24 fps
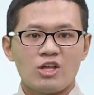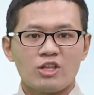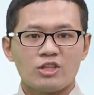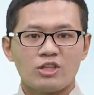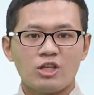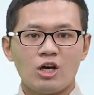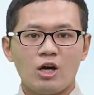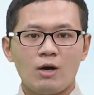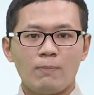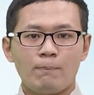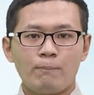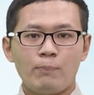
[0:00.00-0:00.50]

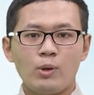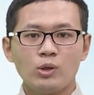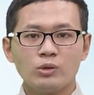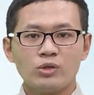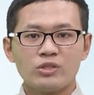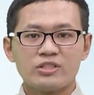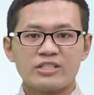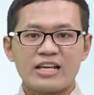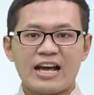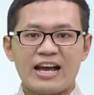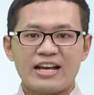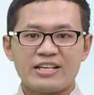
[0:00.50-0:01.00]
The
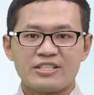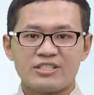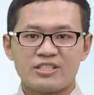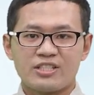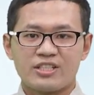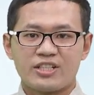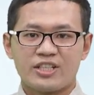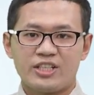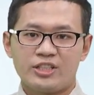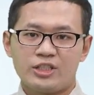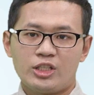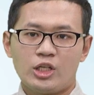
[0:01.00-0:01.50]

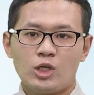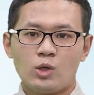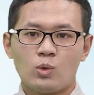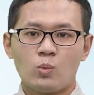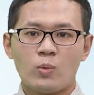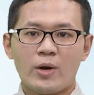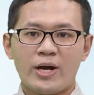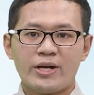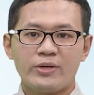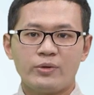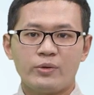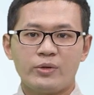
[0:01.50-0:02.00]
podocytes contain
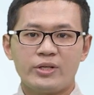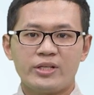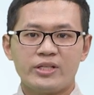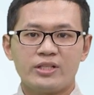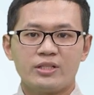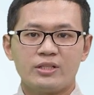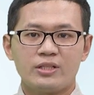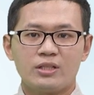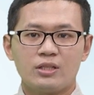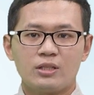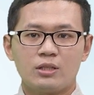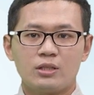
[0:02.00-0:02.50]
very
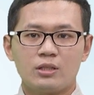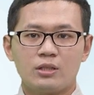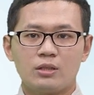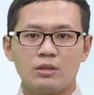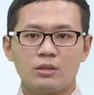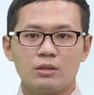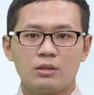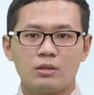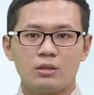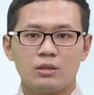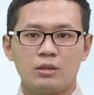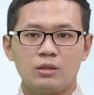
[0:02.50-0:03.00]

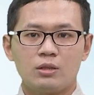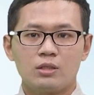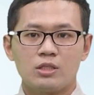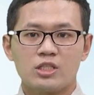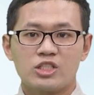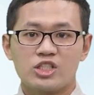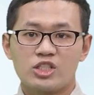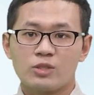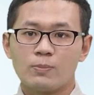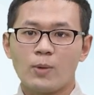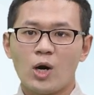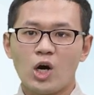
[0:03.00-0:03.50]

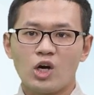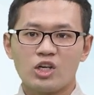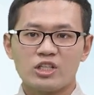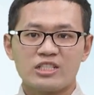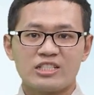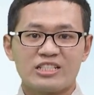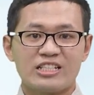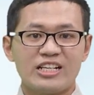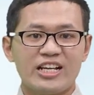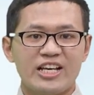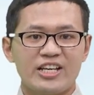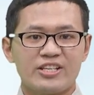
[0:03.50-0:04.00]
small
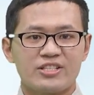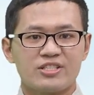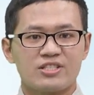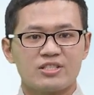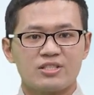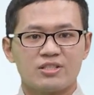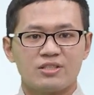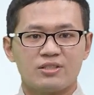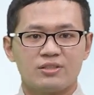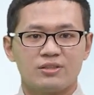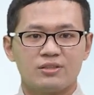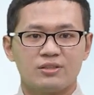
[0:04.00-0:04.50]
slits.